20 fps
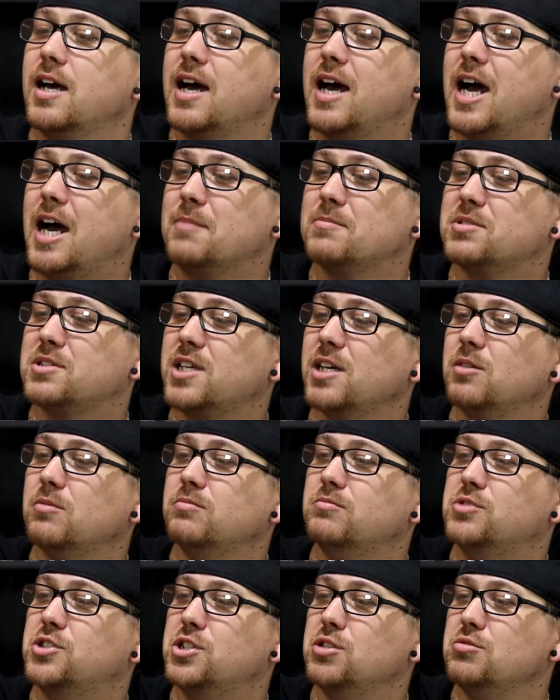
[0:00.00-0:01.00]
I'm
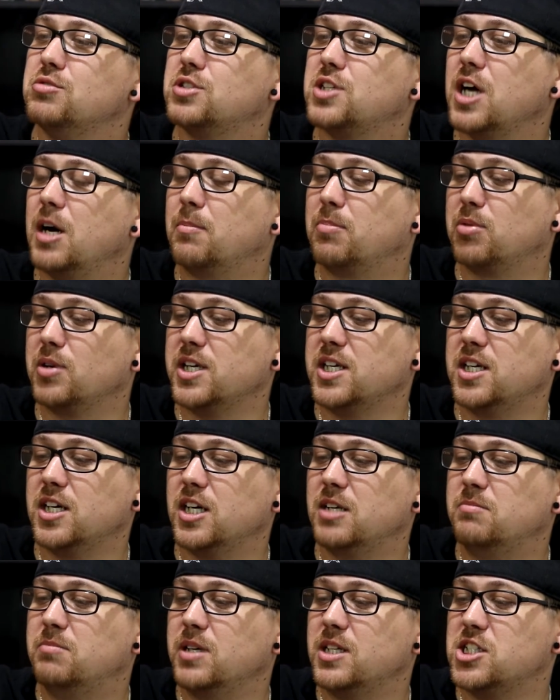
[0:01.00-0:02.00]
still juiced up pretty
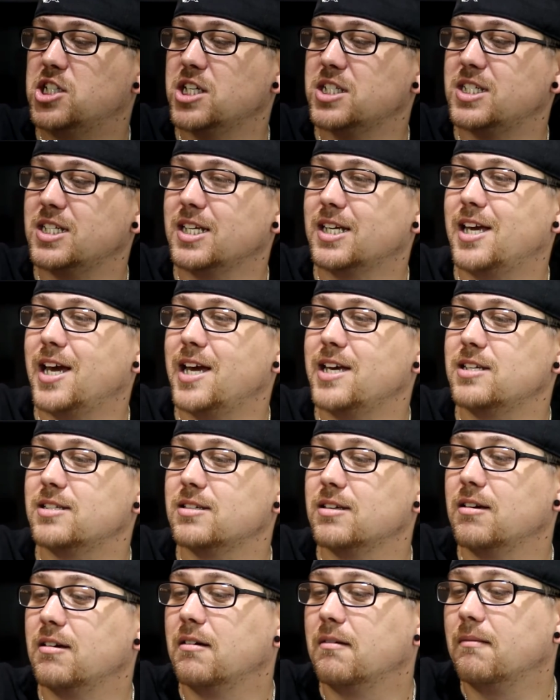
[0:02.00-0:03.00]
good, but just in
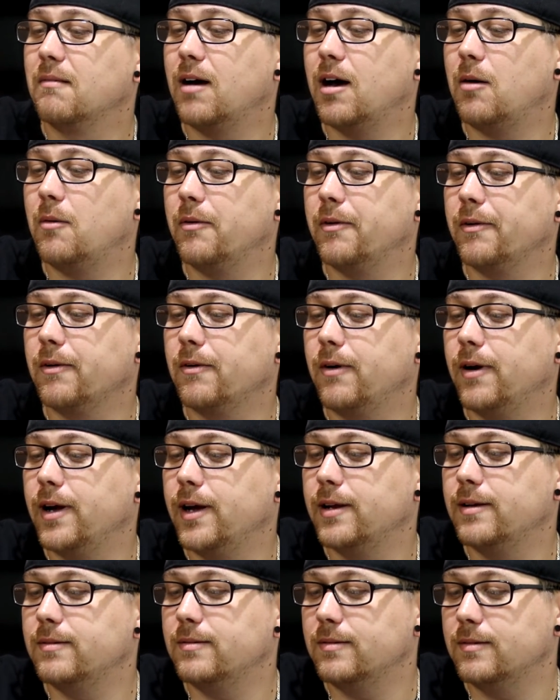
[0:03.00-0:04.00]
case, I want to go
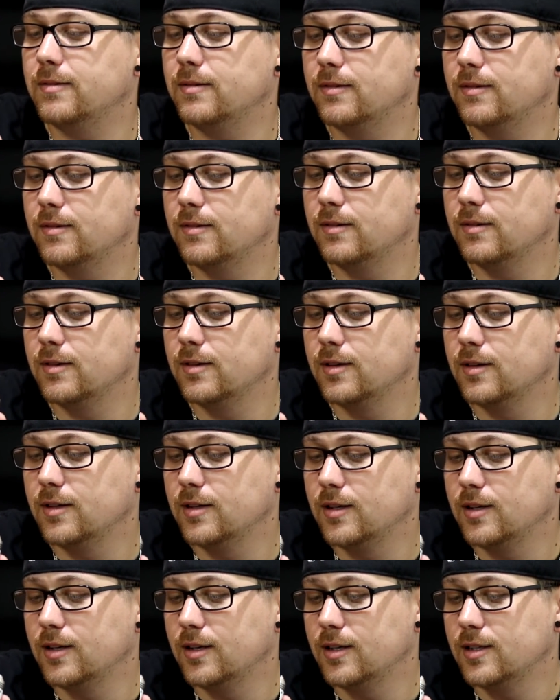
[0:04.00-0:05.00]
ahead and
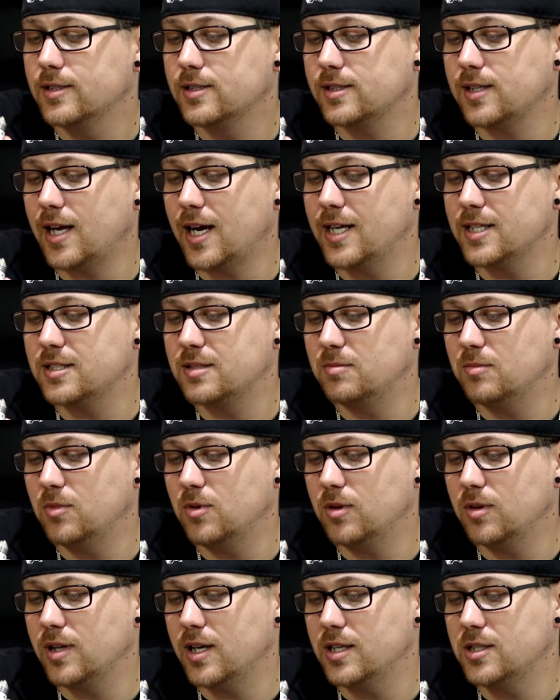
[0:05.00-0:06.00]
slide some
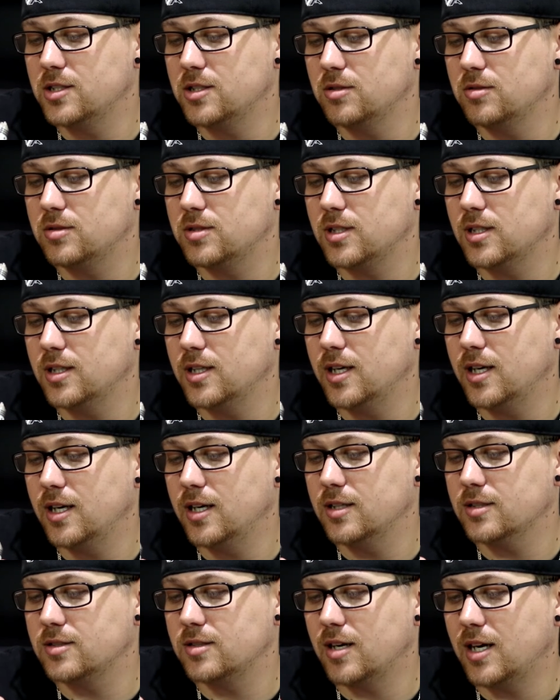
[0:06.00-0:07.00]
more of that juice in
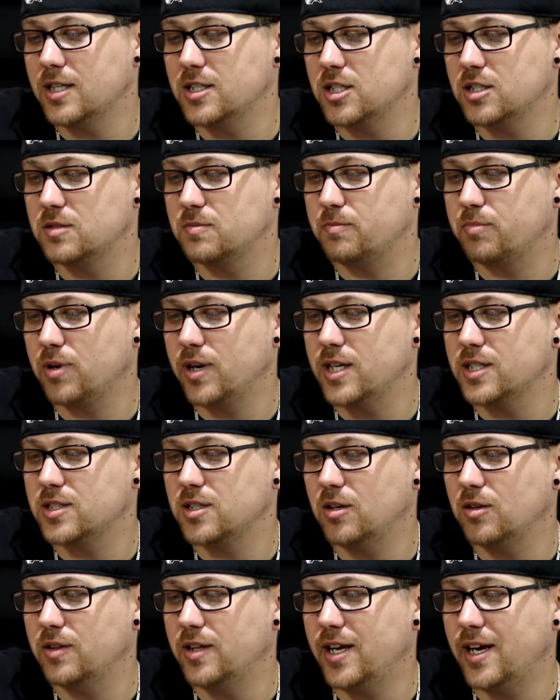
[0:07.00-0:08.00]
there. So I just press
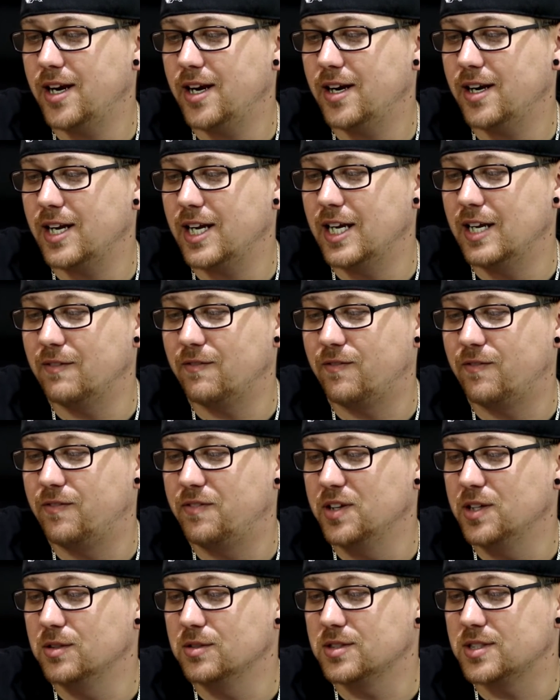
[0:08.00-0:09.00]
on there. It
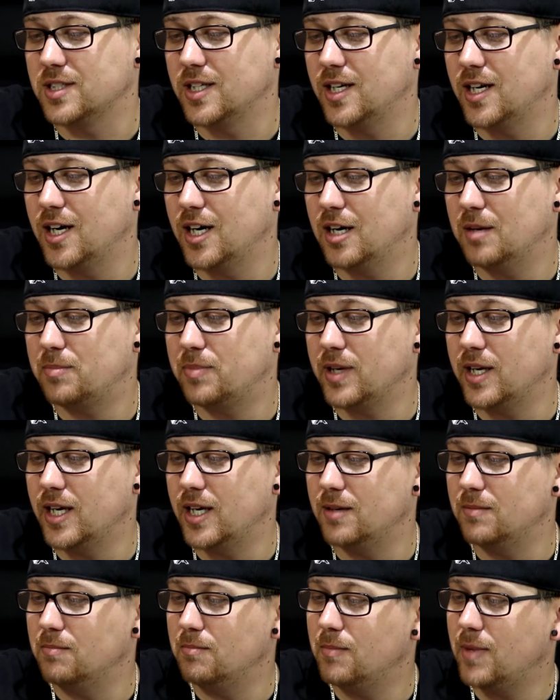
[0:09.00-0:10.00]
fills it up.
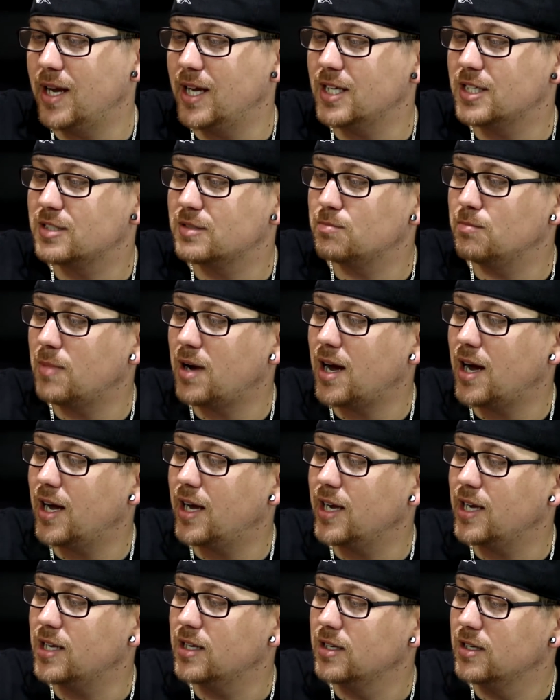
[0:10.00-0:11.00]
It makes
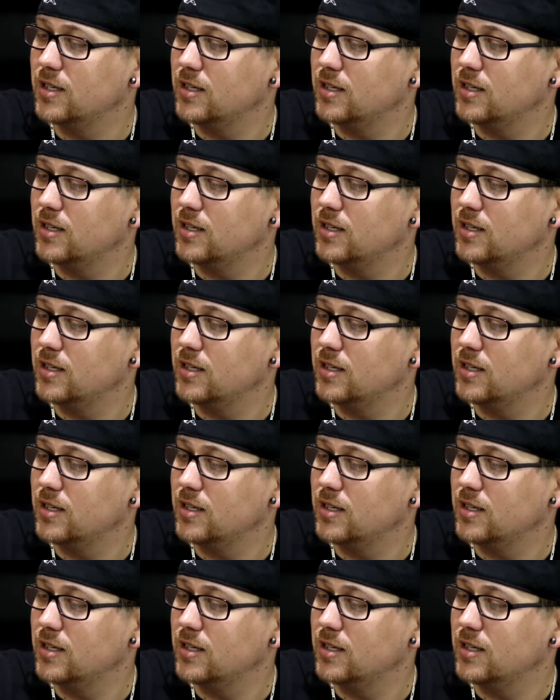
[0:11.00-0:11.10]
my